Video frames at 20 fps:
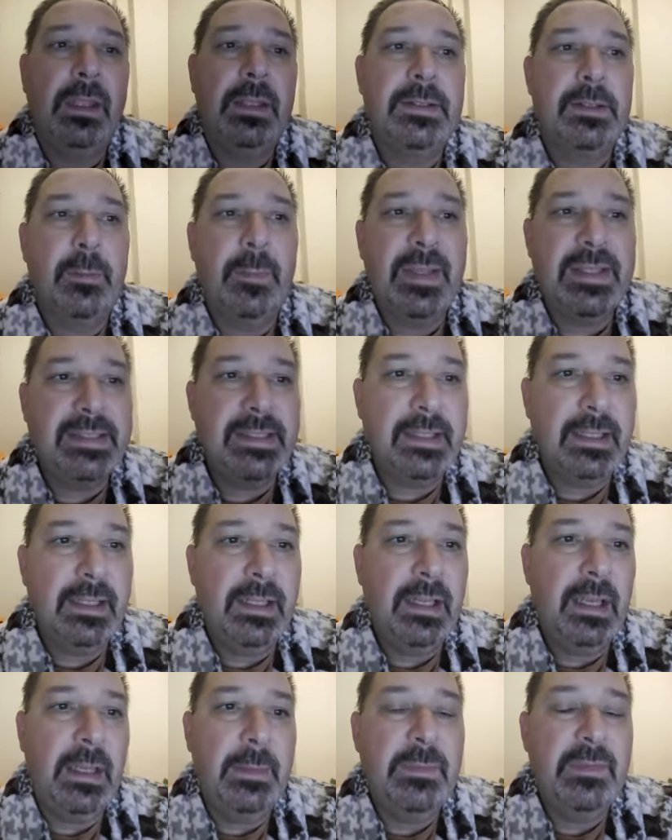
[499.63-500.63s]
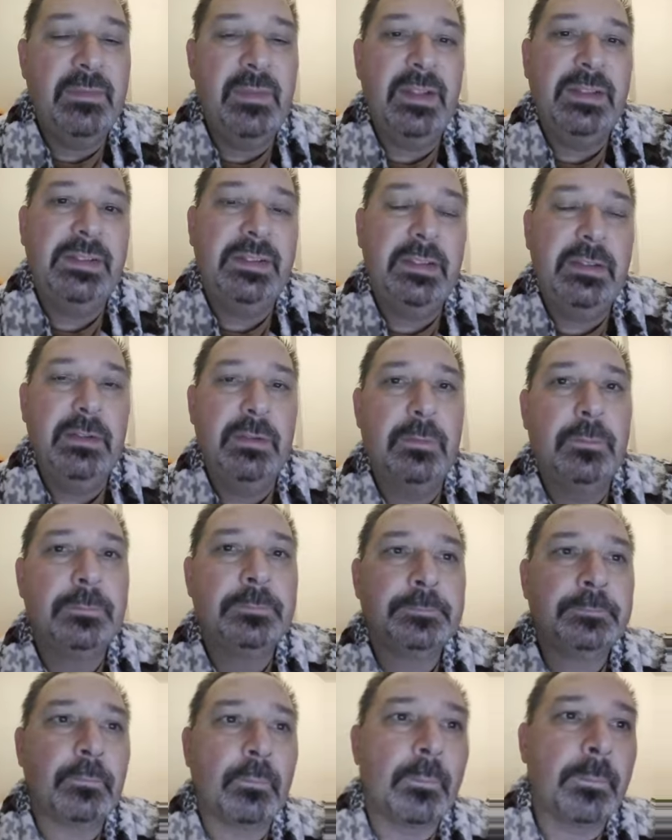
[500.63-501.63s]
So basically, I'm inviting you
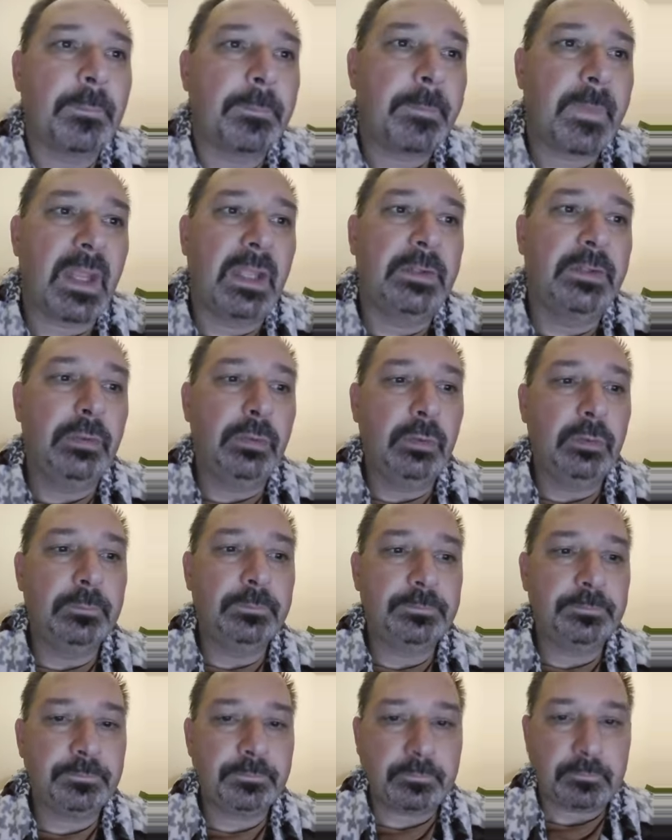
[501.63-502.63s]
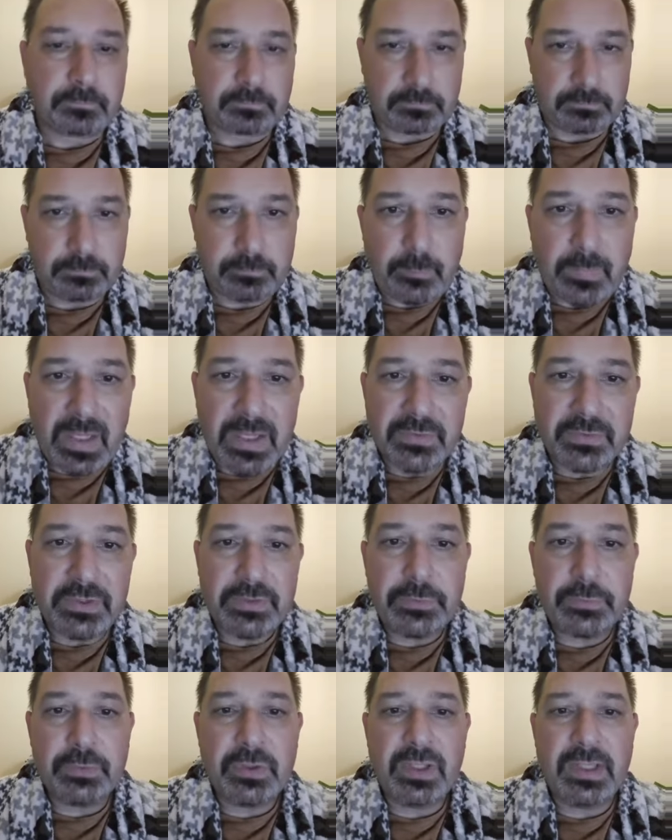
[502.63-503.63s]
to
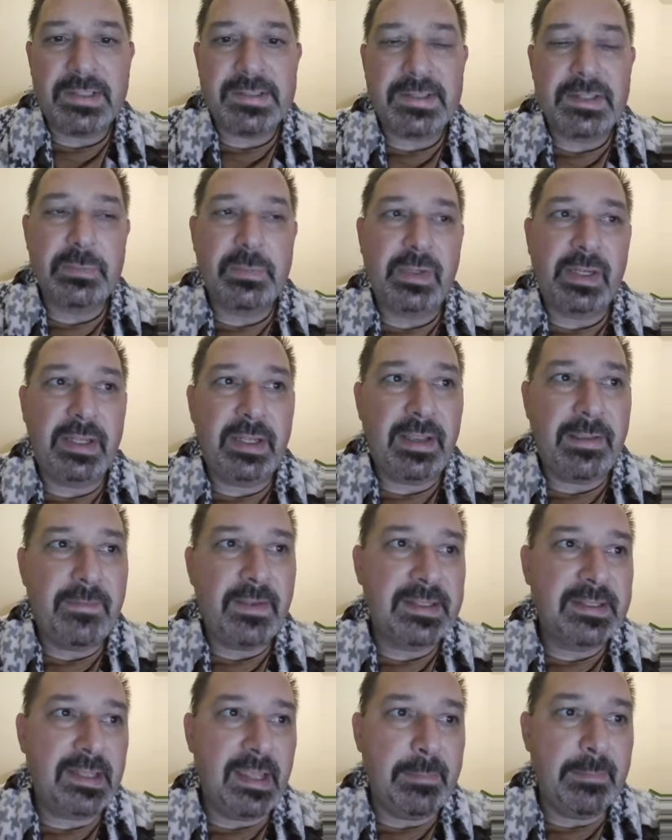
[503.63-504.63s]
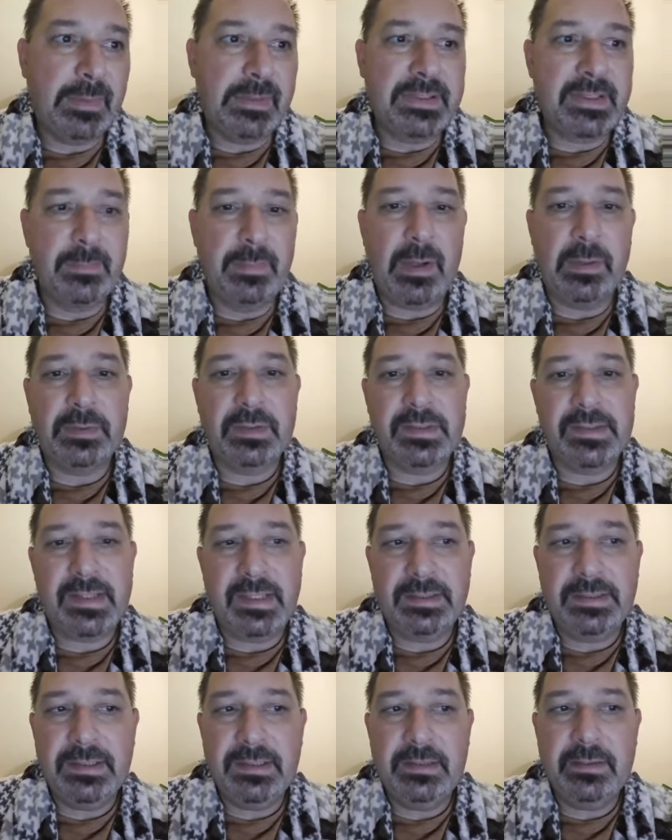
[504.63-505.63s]
read through the lessons where I gave examples about the
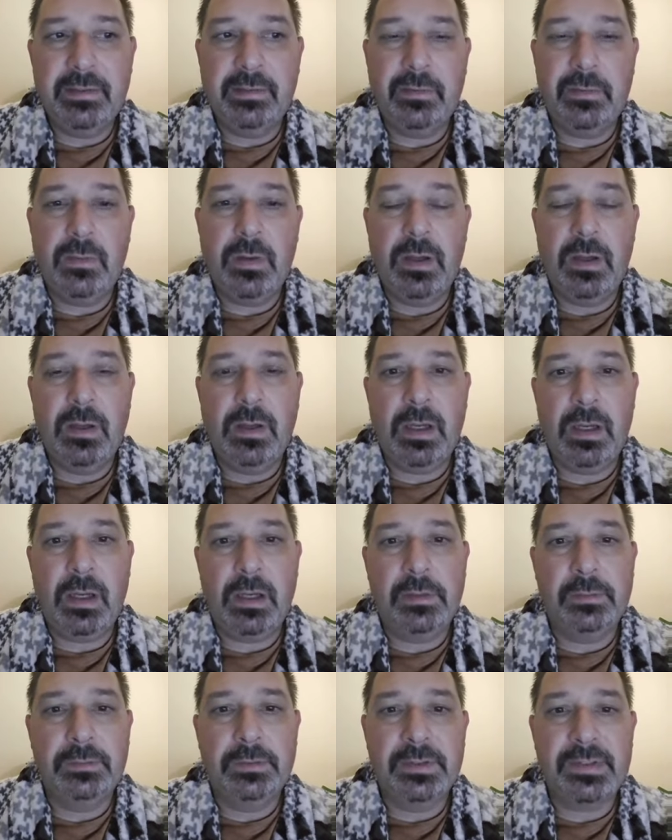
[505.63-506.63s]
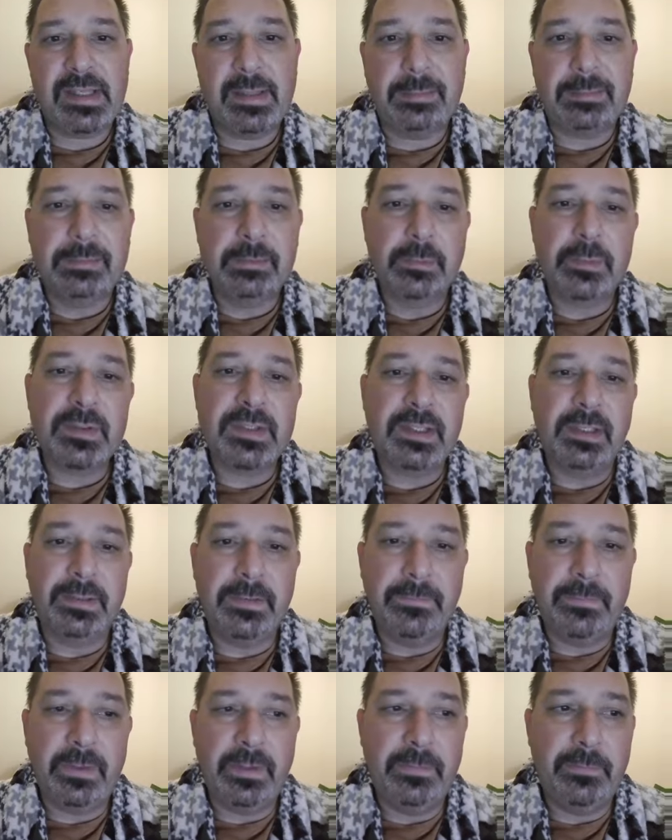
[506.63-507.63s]
setting, you know, how the subtle rules are
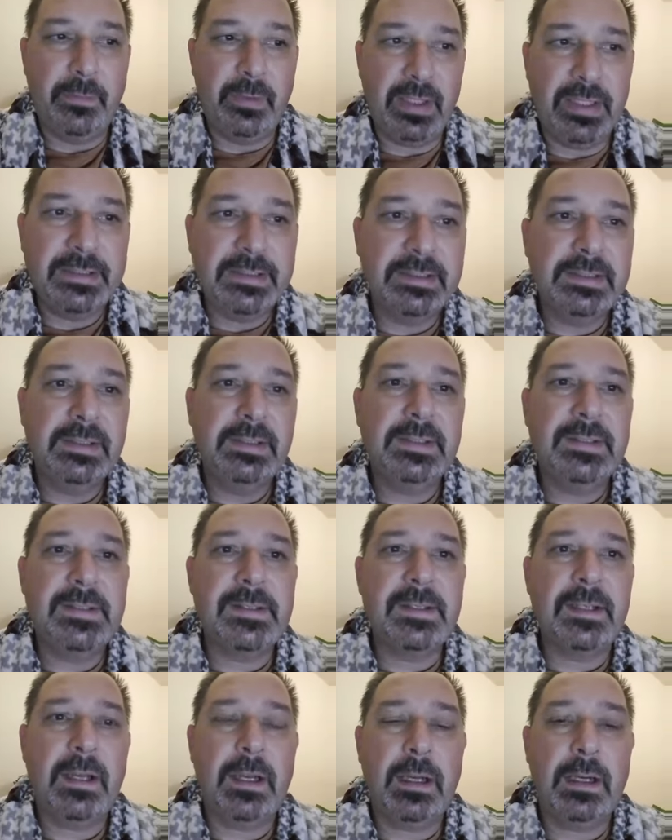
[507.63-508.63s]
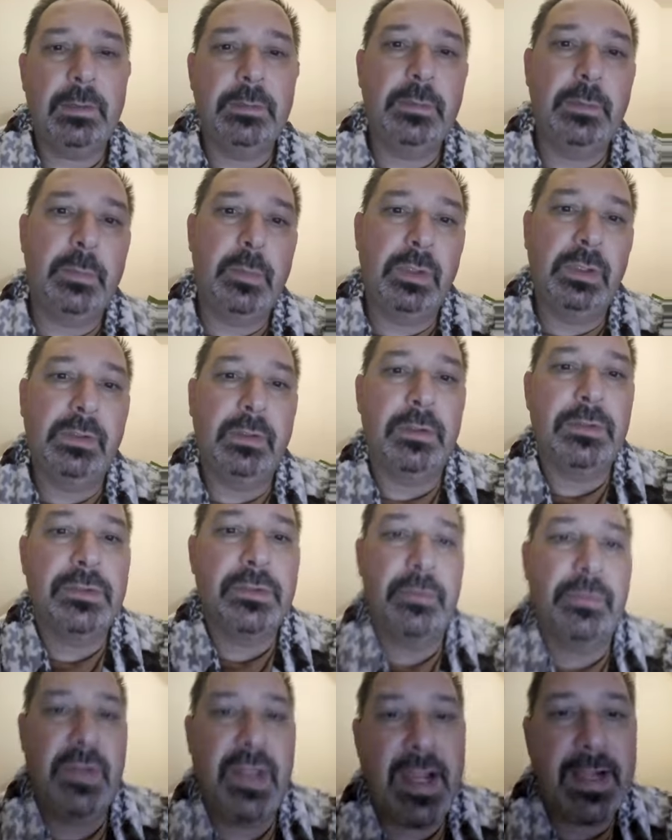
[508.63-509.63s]
different for entities, how the world
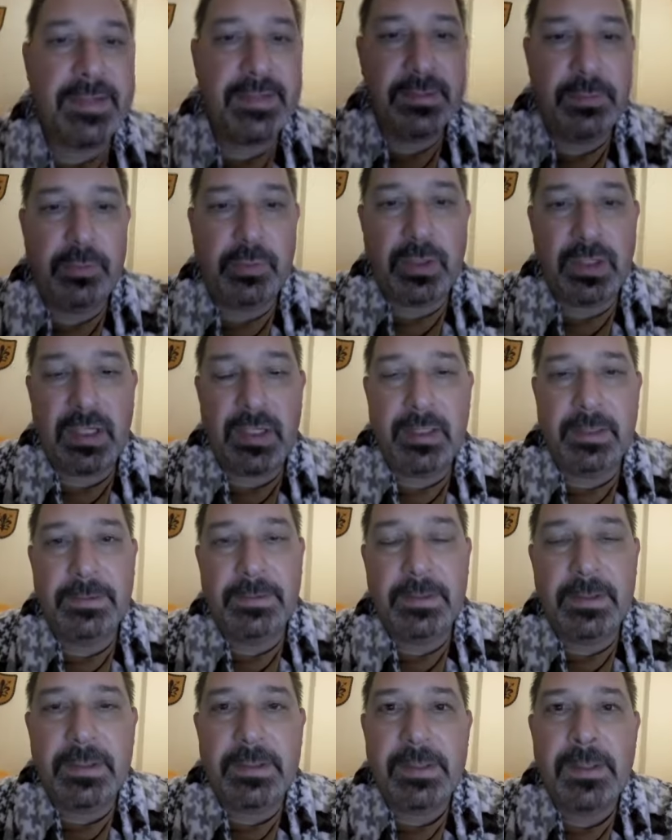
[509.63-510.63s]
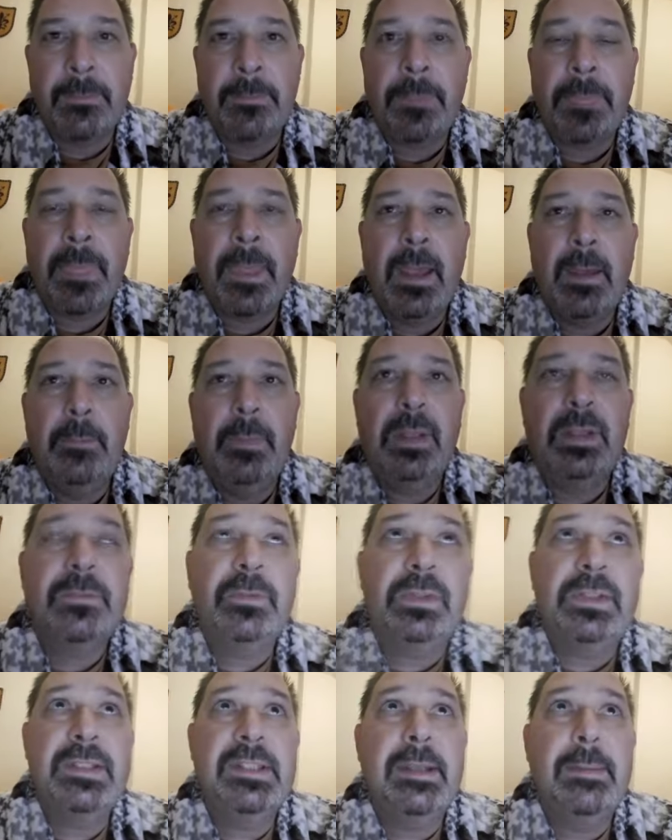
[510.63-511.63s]
also reacts to your characters. Because,
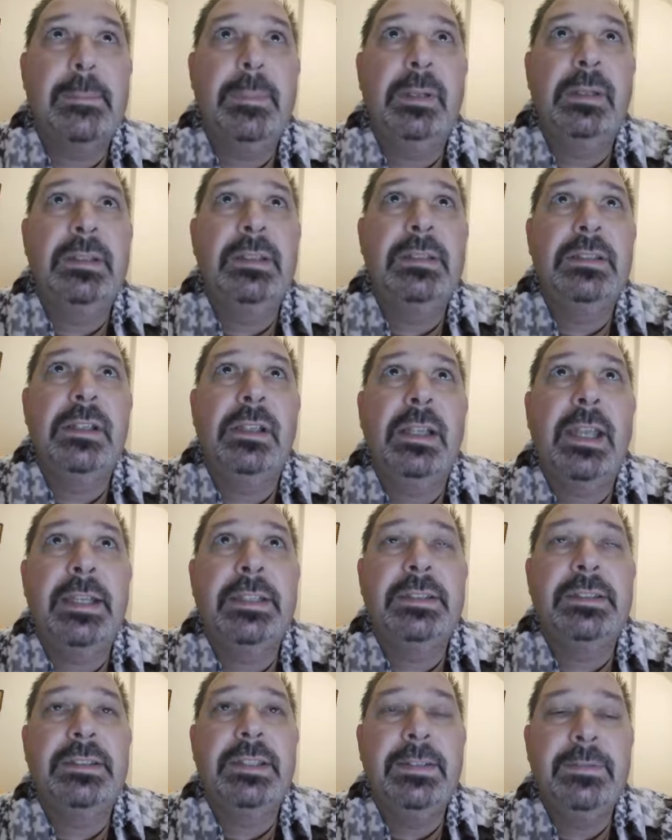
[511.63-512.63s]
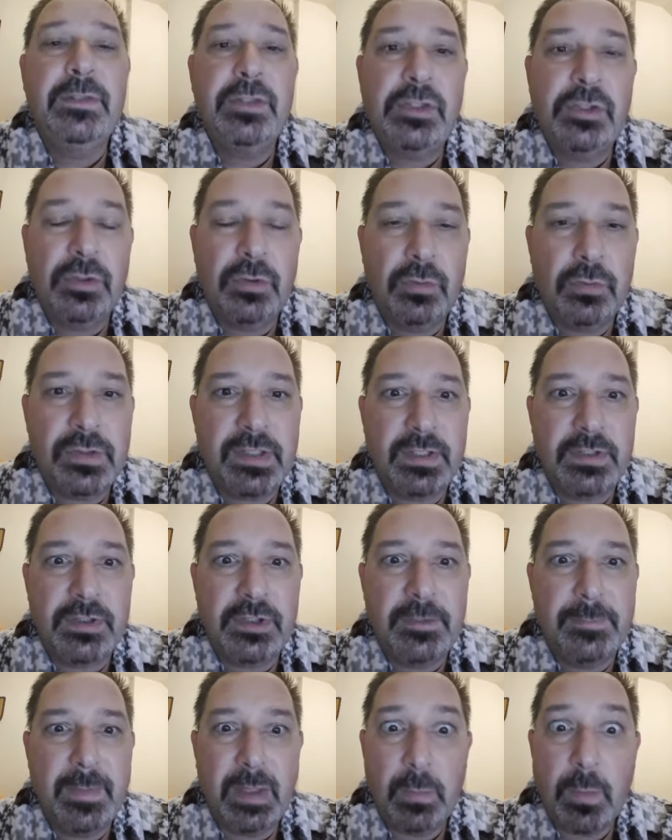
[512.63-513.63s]
for example, in a light TV show such
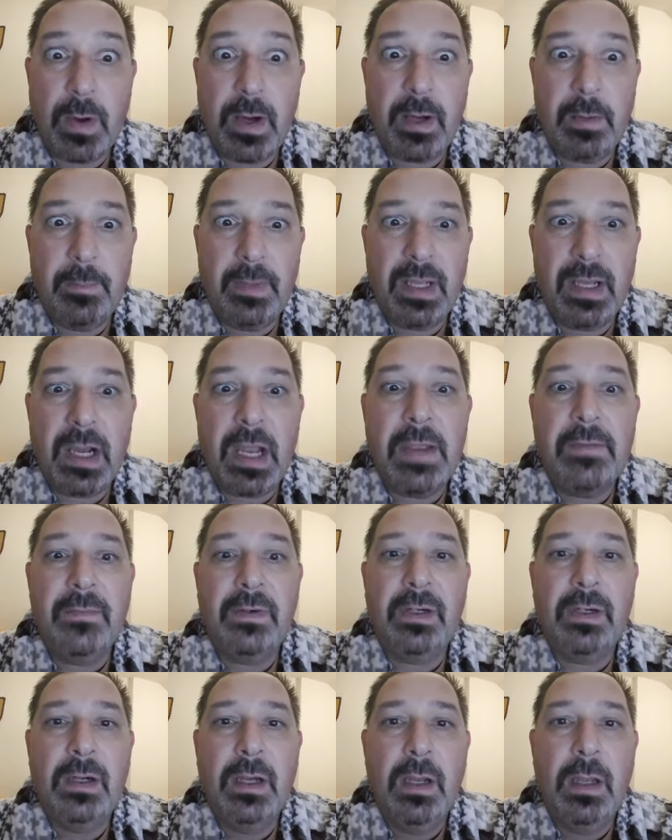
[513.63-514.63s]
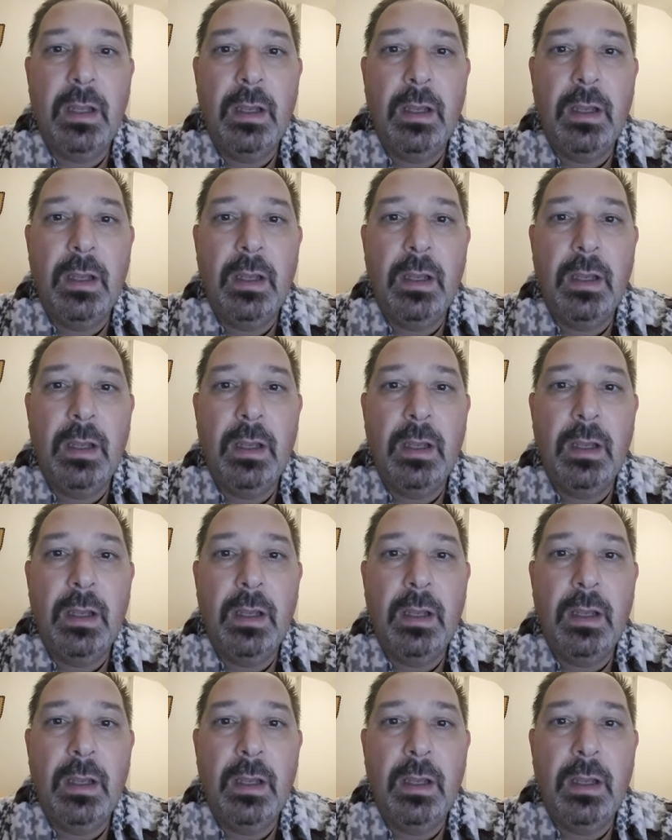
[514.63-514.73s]
as MacGyver